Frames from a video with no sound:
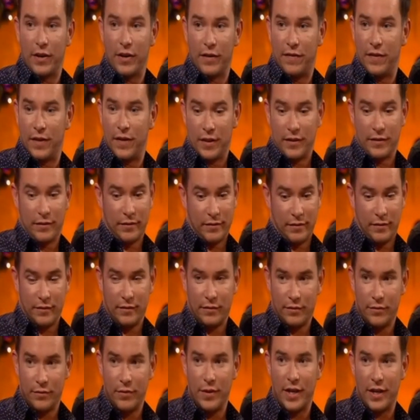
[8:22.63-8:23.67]
It's really good fun.
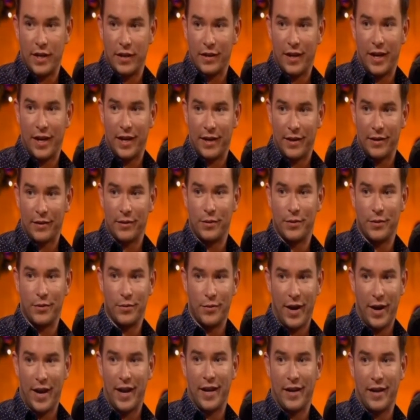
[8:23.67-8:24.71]
Really, I had a
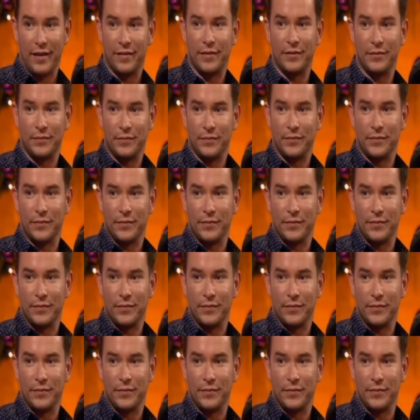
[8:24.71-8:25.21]
great laugh.